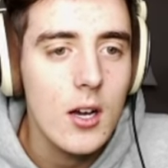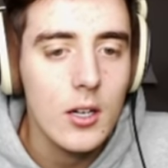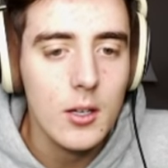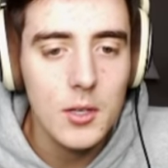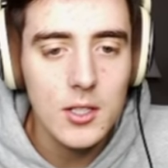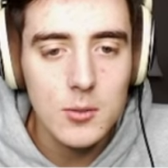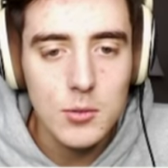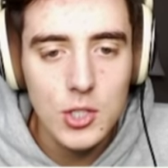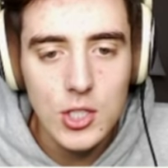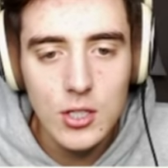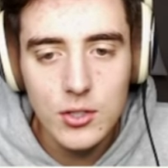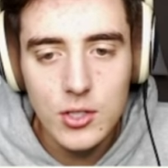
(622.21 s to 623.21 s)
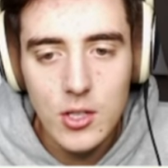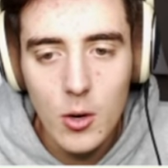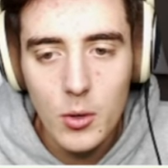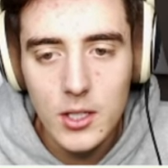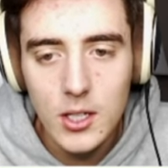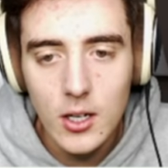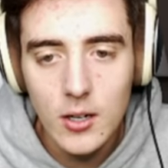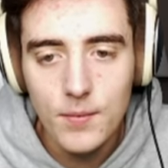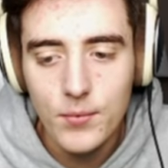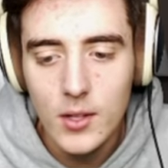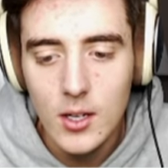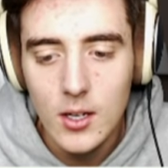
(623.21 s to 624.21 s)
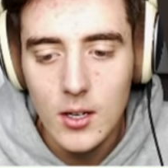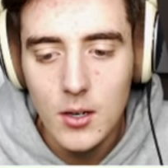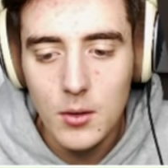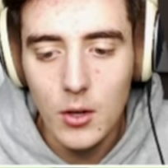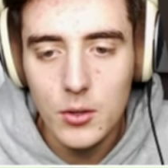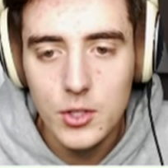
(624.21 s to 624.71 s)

Can we get some shields going here? Here we go,